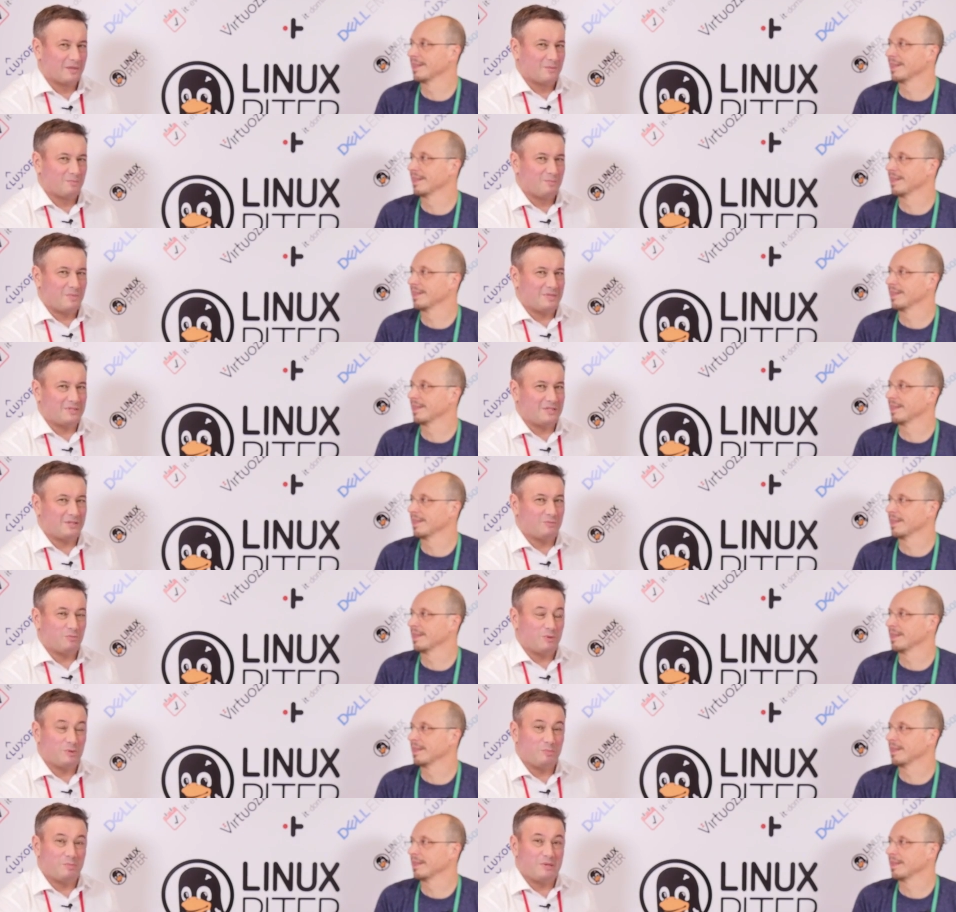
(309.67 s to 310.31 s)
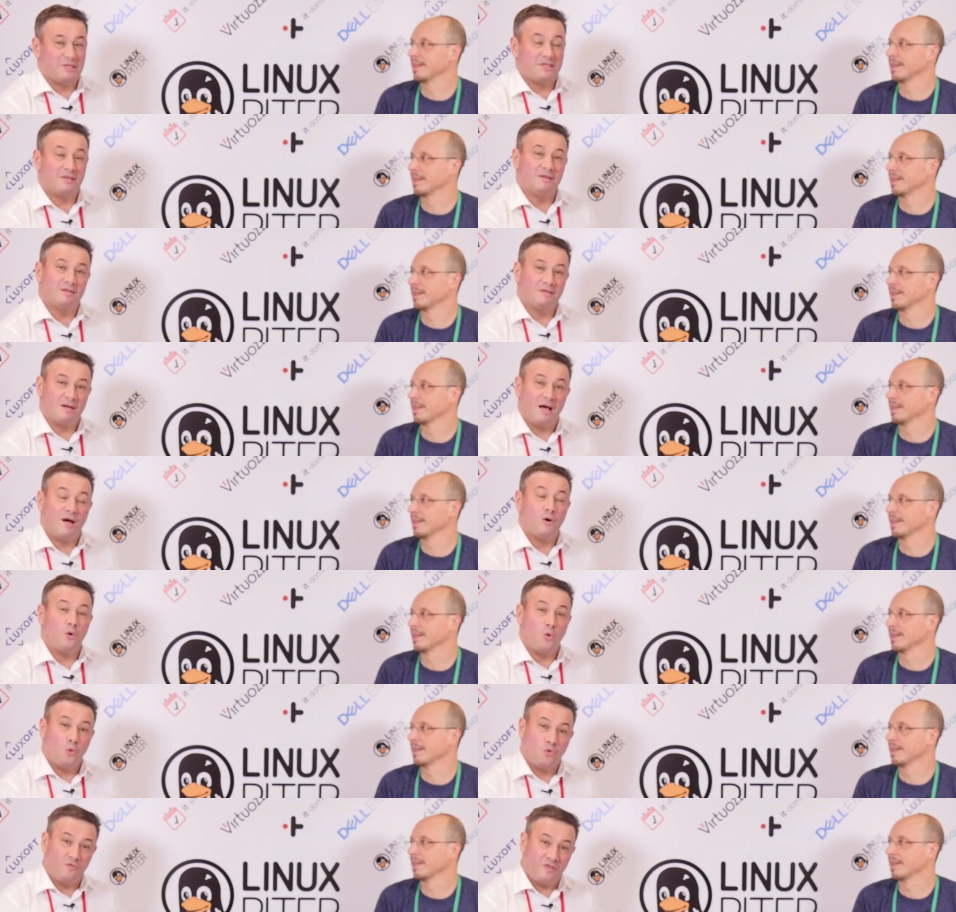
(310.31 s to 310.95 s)
Speaker 1: But it will be the,
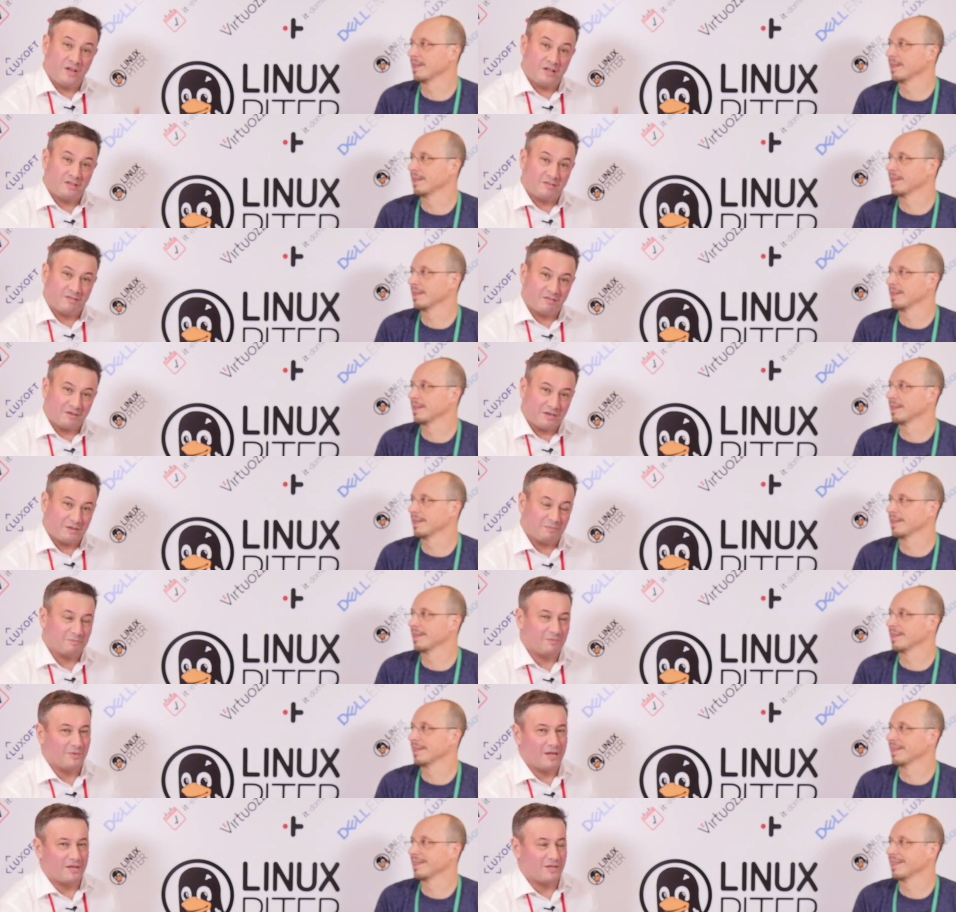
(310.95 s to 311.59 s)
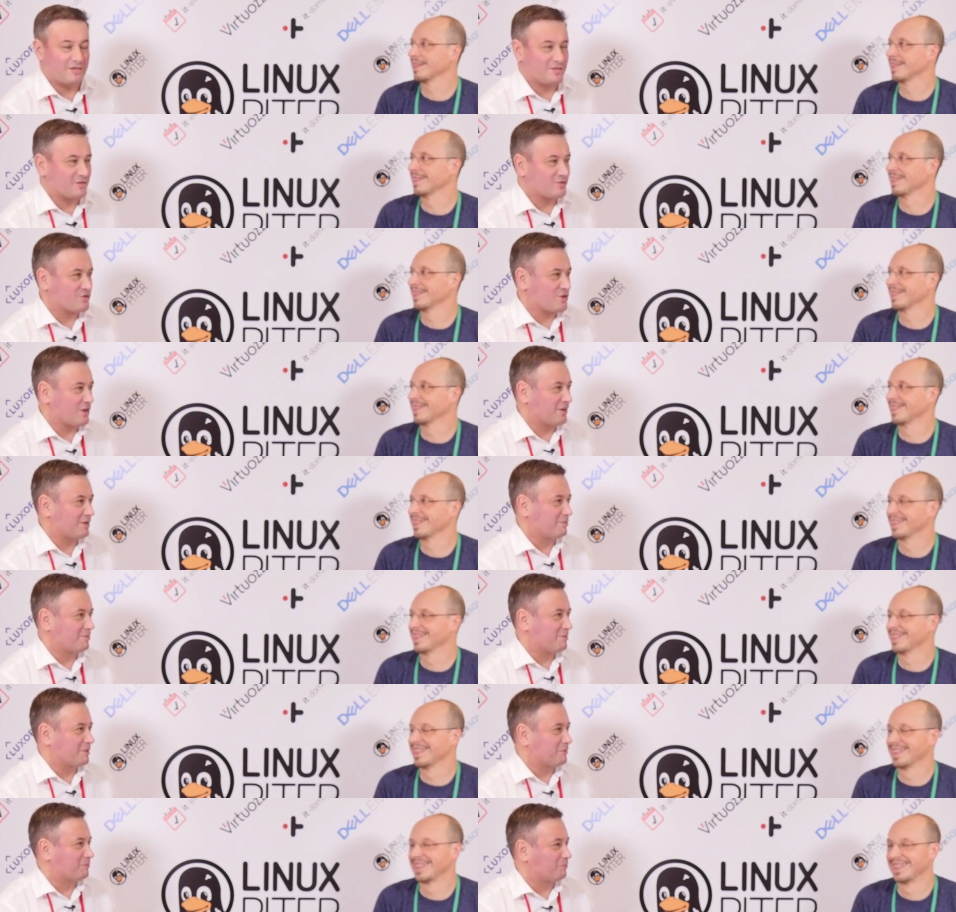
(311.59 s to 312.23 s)
our victory, ladies and
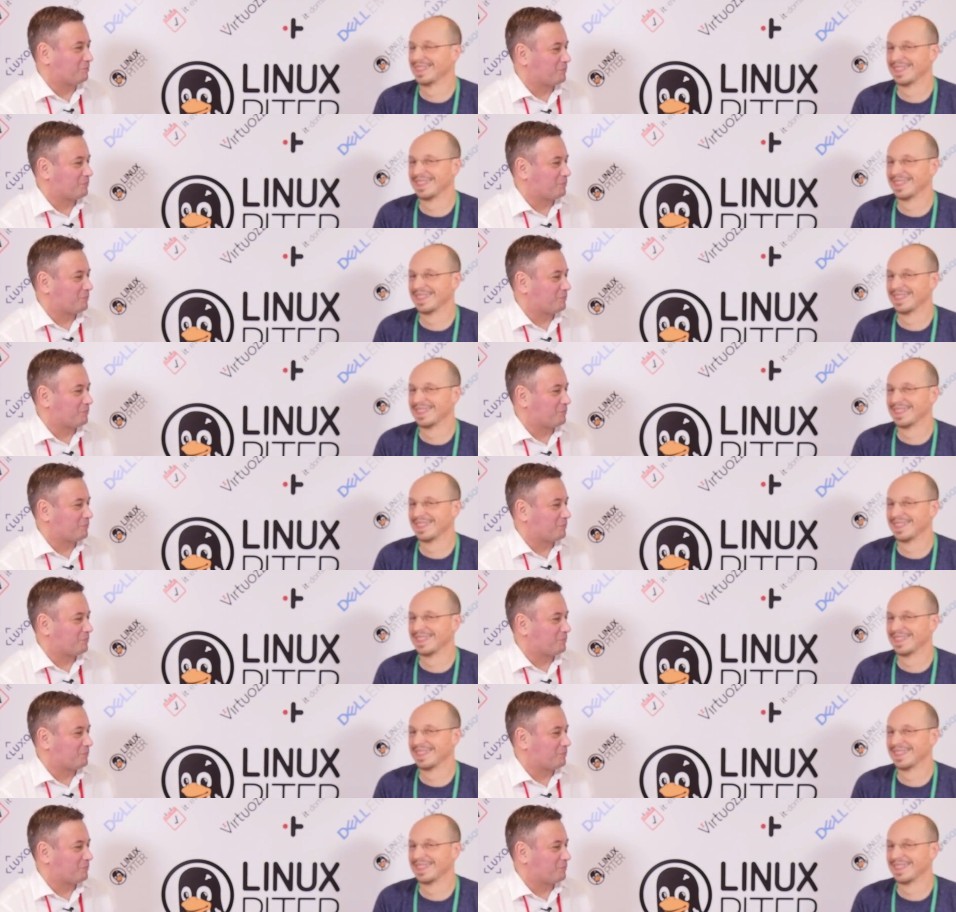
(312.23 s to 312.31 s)
gentlemen.